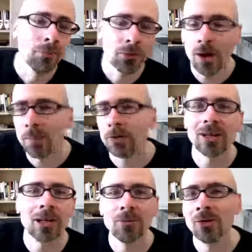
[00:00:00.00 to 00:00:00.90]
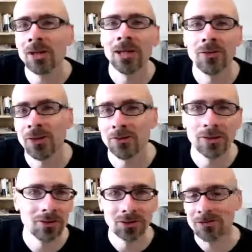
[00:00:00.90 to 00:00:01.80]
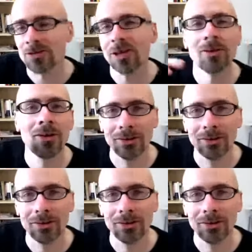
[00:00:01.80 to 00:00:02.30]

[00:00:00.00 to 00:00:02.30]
and properly communicate with each other and share